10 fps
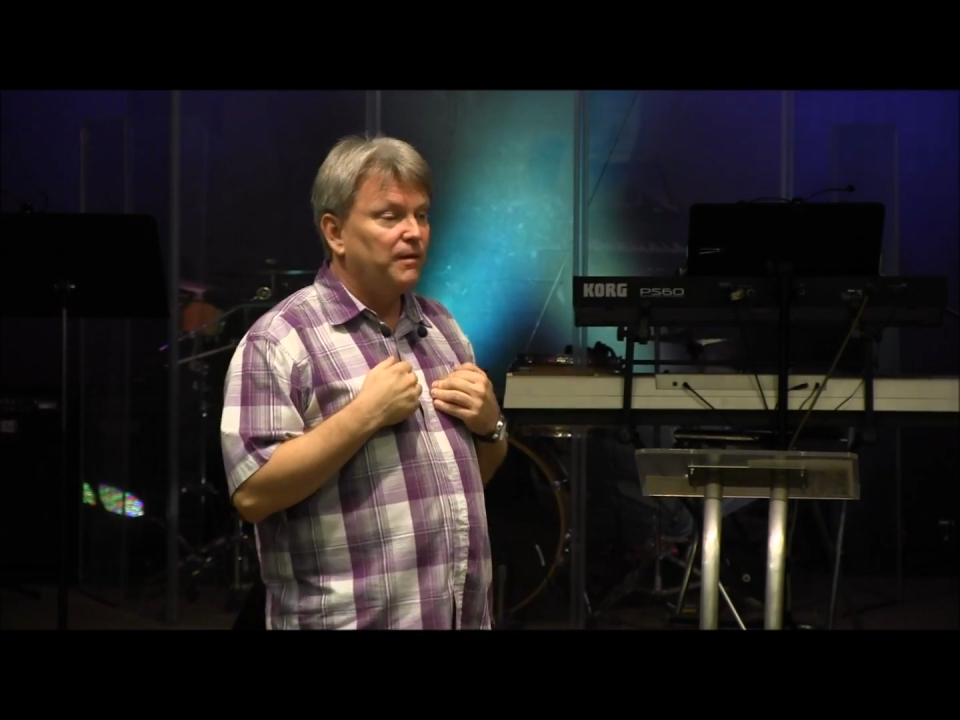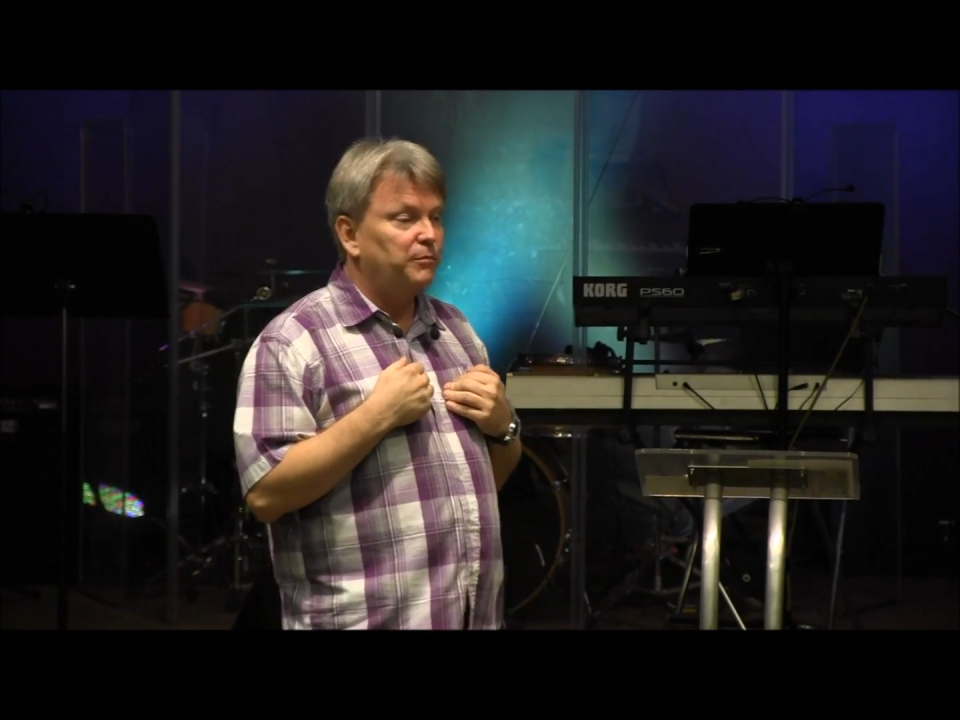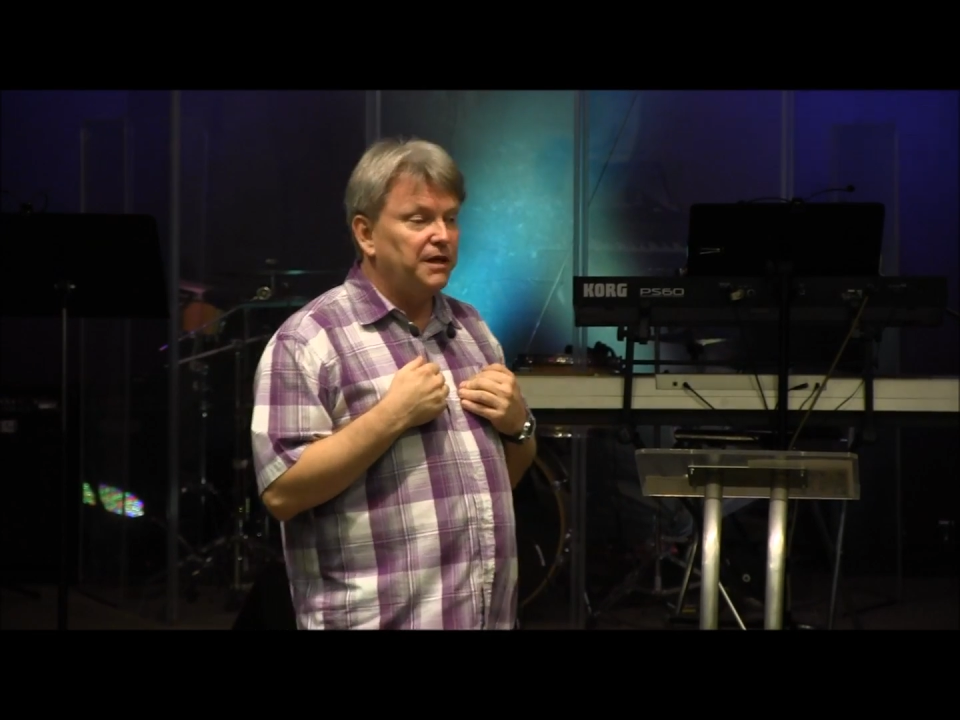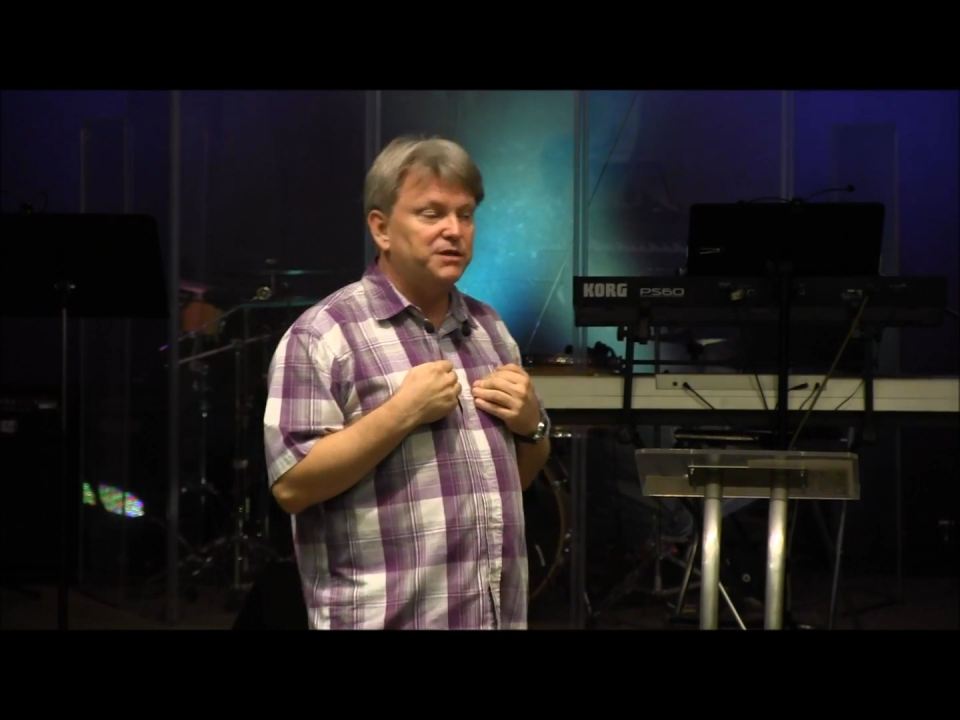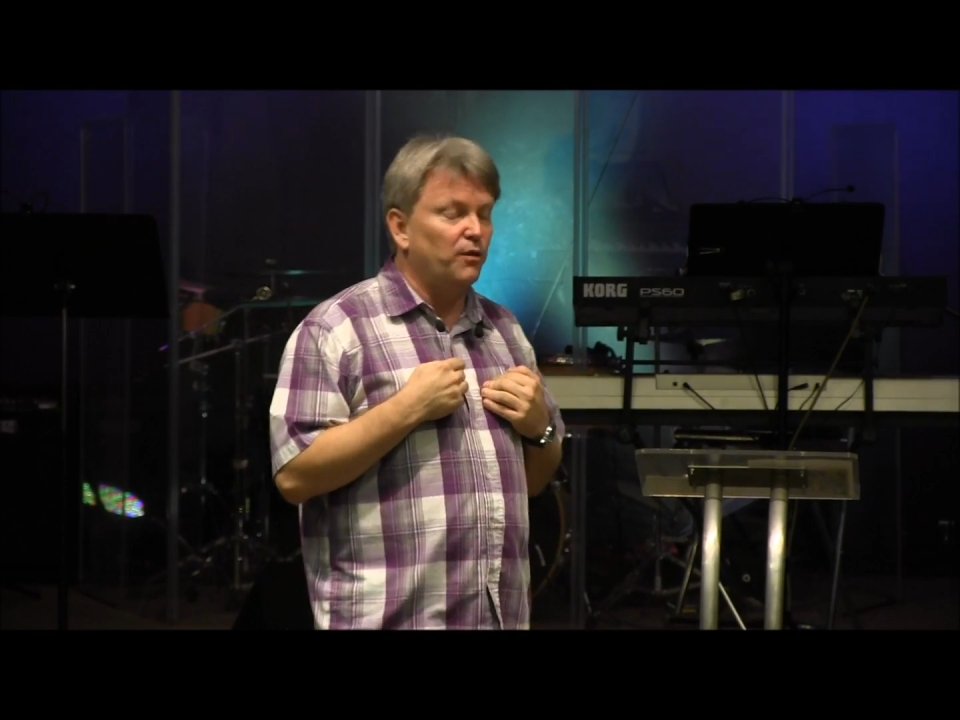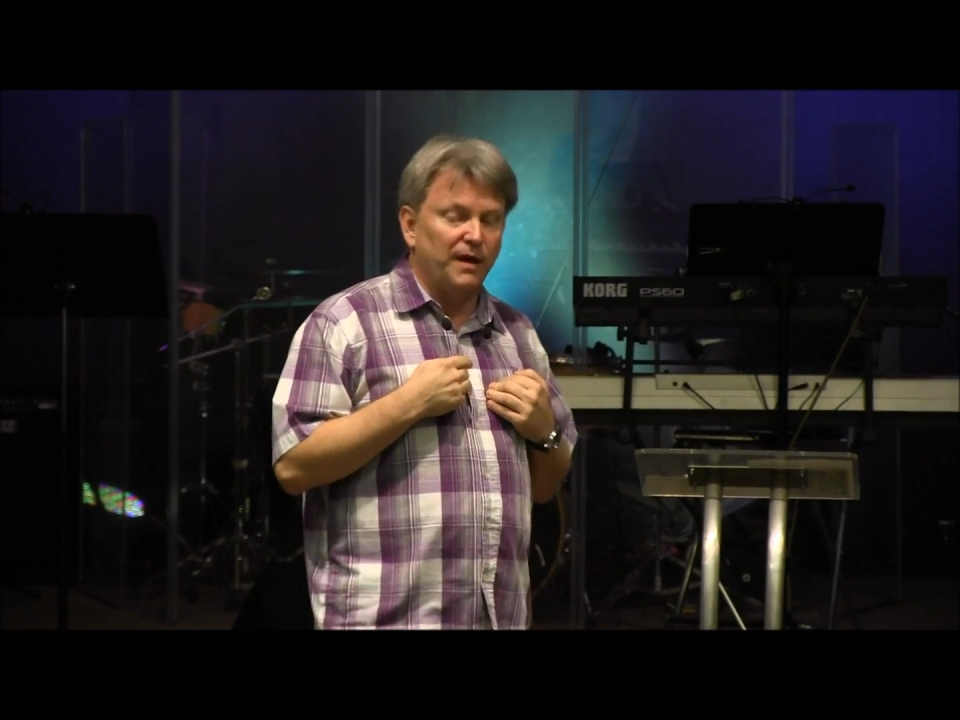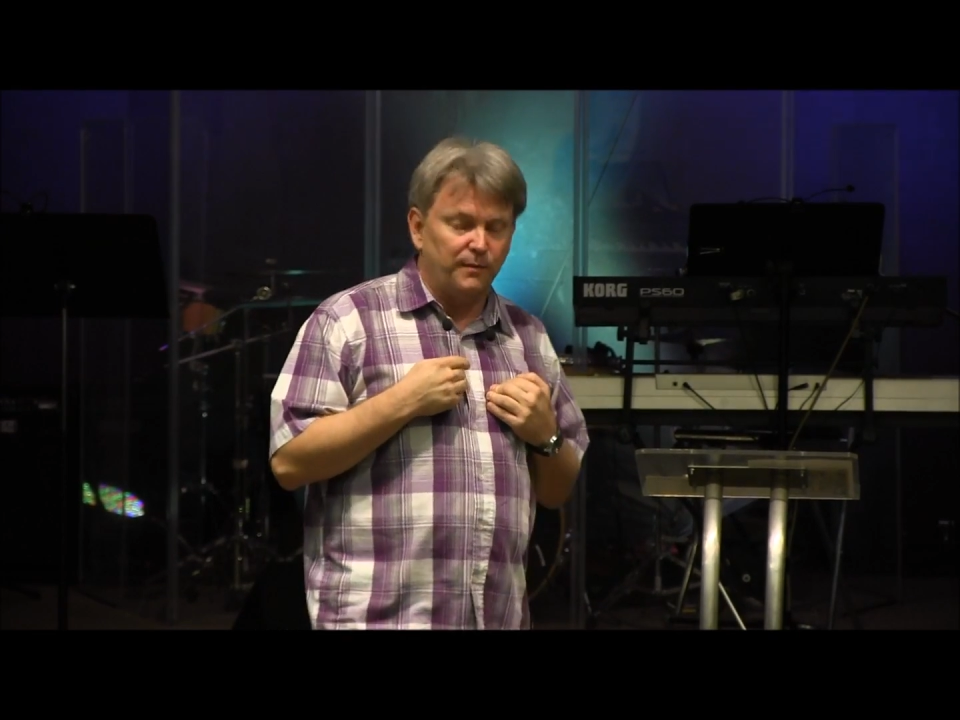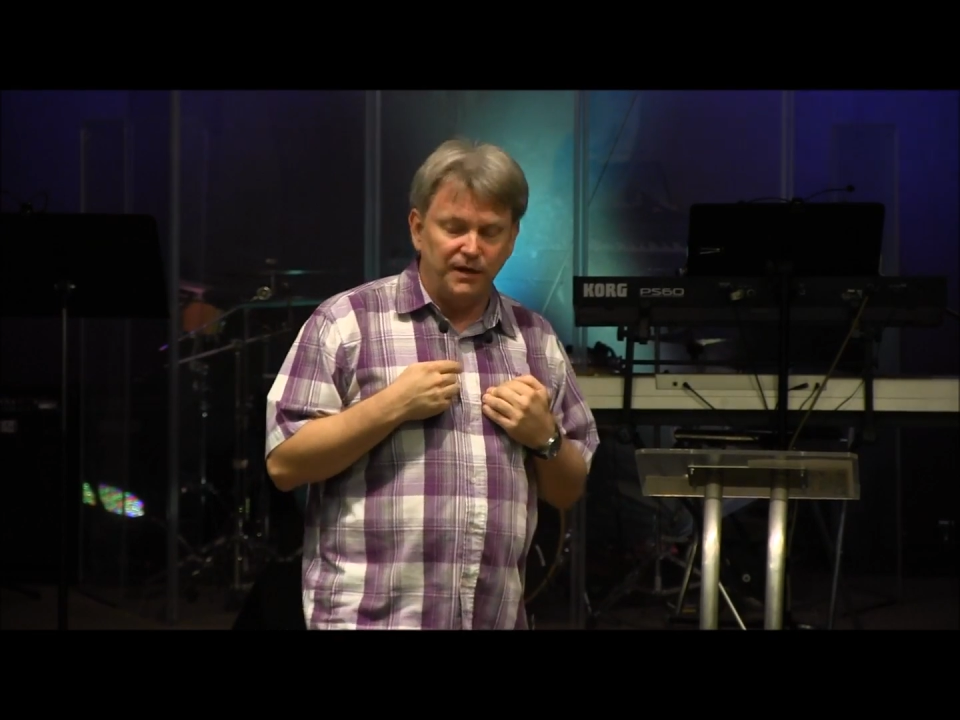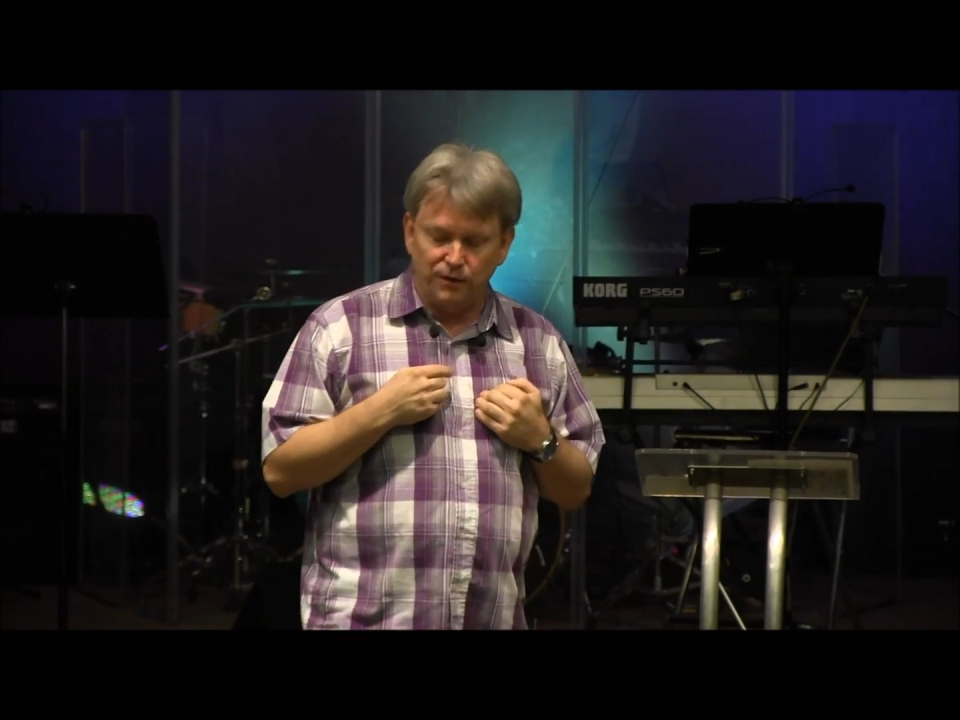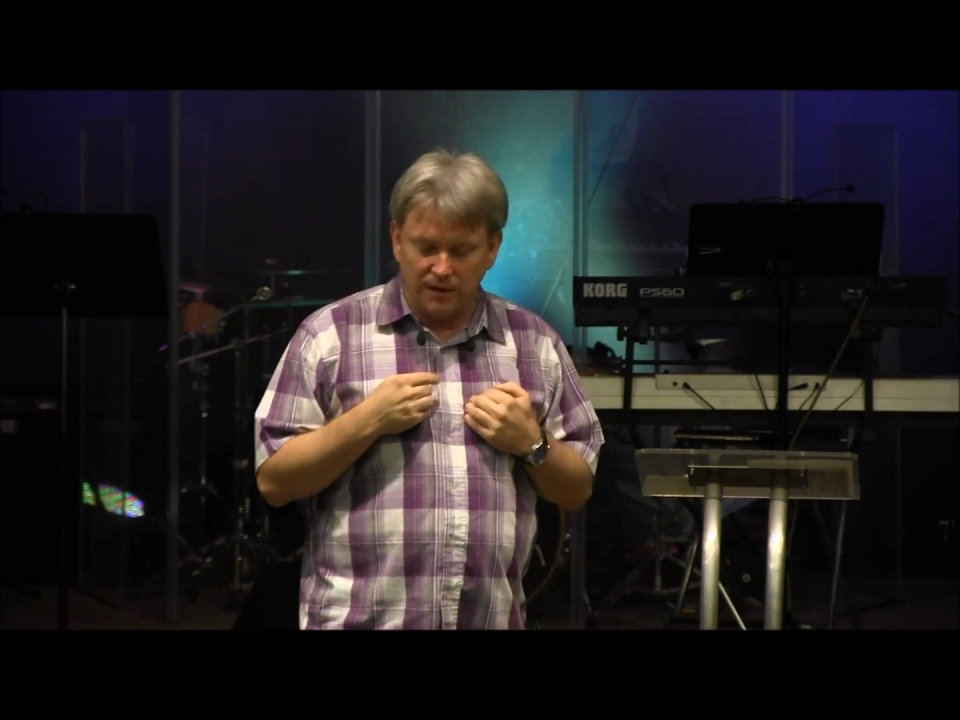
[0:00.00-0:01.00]
Please don't make
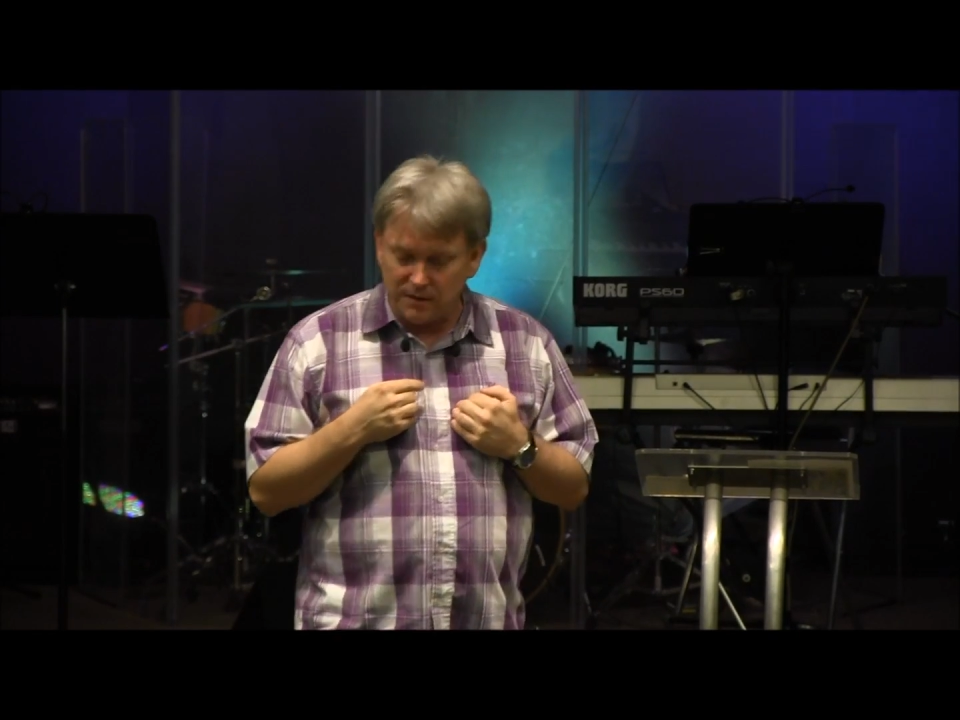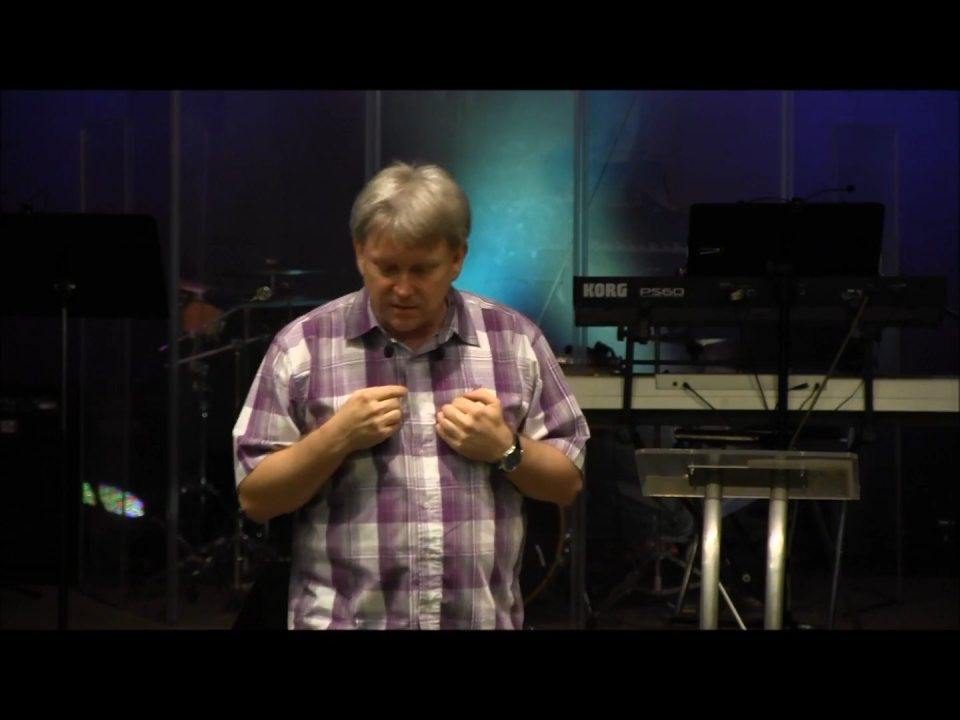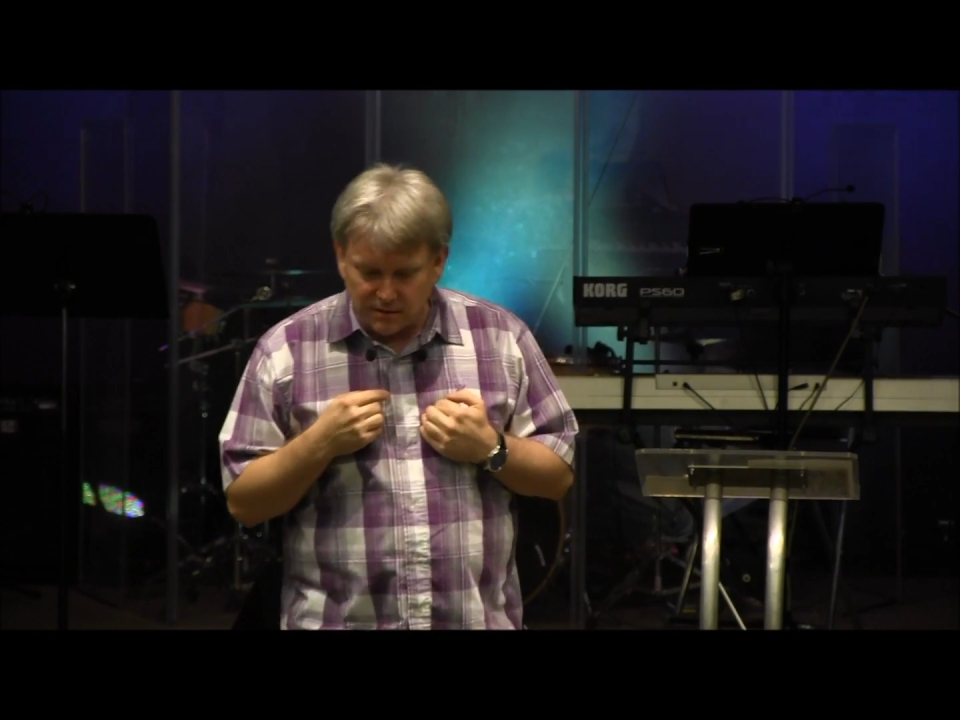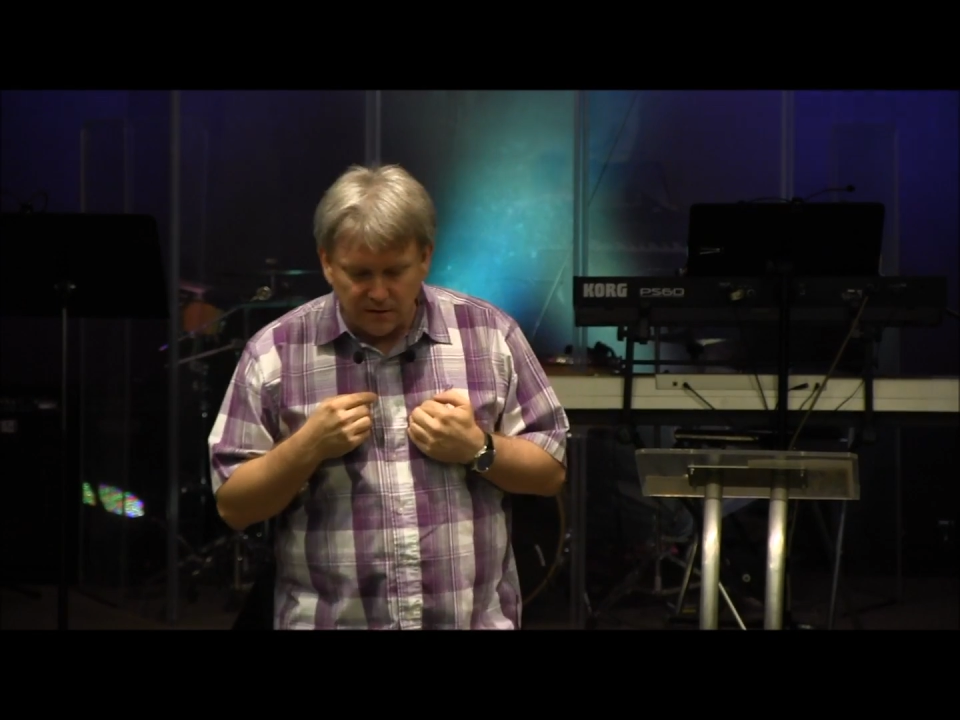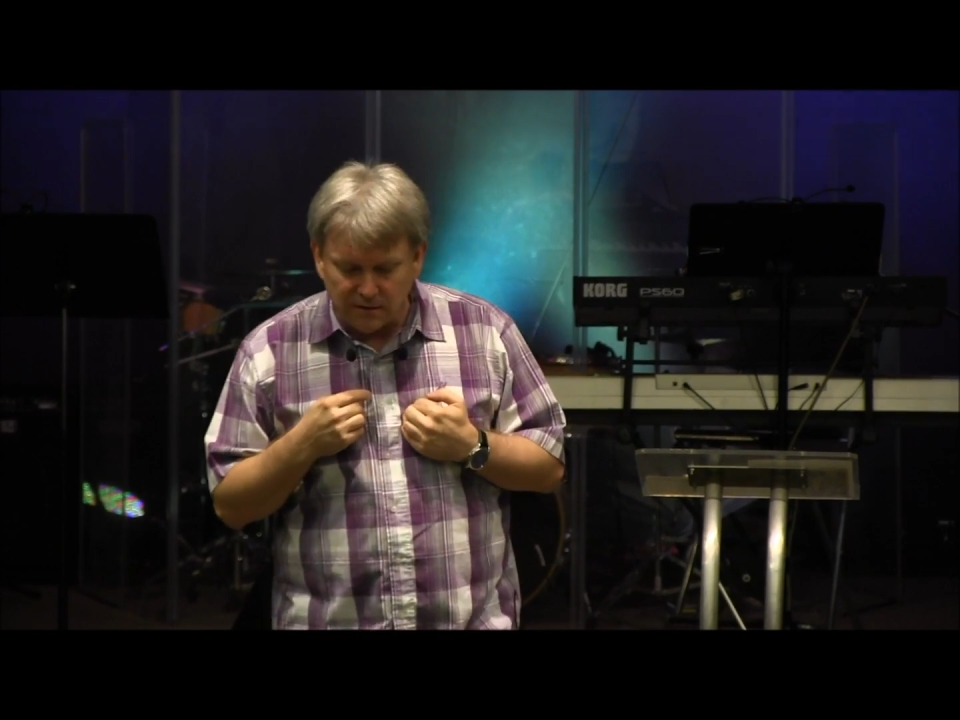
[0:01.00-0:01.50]
me do this.